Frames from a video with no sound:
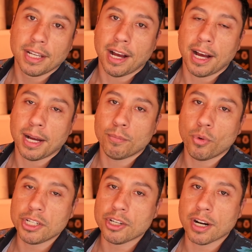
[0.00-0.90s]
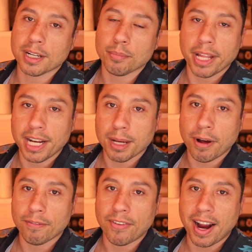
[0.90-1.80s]
Once she started complaining
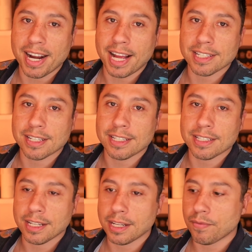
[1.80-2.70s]
about finances,